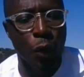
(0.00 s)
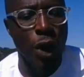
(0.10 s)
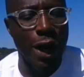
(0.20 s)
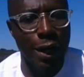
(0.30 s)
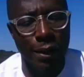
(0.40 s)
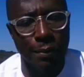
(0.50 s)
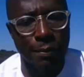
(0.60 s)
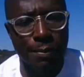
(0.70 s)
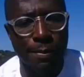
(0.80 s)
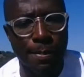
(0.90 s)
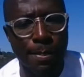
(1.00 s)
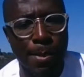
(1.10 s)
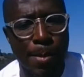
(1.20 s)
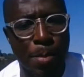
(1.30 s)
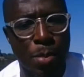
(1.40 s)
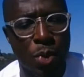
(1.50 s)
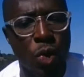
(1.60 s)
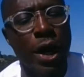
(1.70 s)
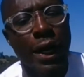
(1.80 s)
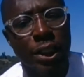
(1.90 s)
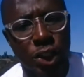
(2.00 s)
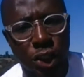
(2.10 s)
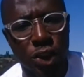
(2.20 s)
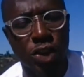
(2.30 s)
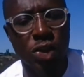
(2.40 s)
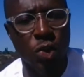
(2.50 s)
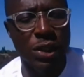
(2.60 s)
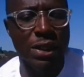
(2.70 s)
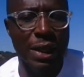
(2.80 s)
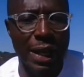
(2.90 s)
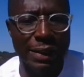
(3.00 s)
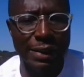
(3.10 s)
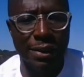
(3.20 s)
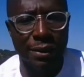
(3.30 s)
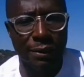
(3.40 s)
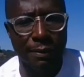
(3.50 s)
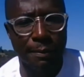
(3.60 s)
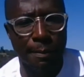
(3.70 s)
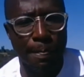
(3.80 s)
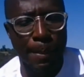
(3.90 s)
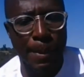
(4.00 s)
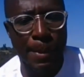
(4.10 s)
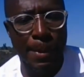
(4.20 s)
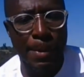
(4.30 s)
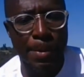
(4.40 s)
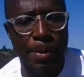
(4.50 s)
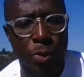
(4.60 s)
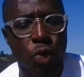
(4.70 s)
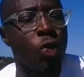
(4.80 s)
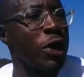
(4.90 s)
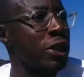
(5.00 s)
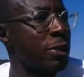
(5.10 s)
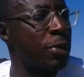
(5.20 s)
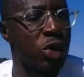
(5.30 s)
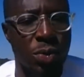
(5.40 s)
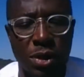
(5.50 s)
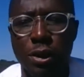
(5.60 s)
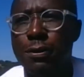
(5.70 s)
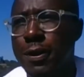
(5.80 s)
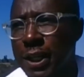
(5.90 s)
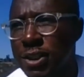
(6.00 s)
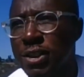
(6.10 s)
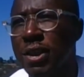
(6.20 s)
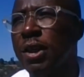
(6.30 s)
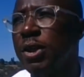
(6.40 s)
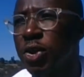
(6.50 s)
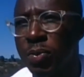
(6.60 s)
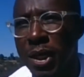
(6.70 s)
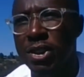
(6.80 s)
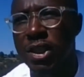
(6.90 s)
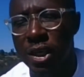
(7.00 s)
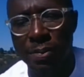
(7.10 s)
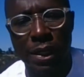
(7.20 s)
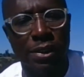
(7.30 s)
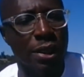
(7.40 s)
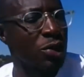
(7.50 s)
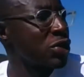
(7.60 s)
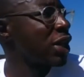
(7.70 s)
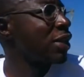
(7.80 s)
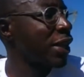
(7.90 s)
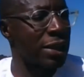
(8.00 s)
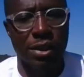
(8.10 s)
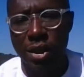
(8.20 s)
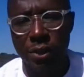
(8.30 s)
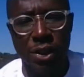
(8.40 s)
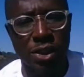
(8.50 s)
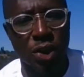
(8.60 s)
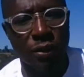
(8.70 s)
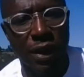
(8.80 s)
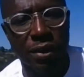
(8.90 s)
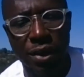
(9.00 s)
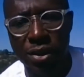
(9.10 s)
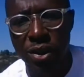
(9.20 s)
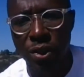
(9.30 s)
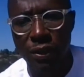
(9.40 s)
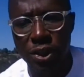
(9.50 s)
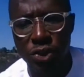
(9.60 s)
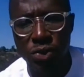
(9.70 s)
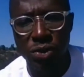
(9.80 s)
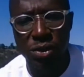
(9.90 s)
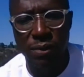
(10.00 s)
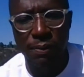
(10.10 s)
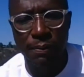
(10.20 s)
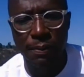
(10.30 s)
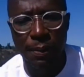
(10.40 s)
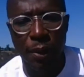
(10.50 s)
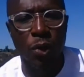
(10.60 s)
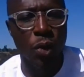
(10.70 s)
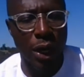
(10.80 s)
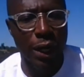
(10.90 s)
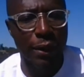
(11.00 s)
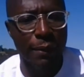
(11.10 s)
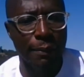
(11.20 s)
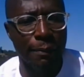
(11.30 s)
Why? Why are churches always the last, when we are supposed to be the first to make statements and to say things around this sort of issues? Why?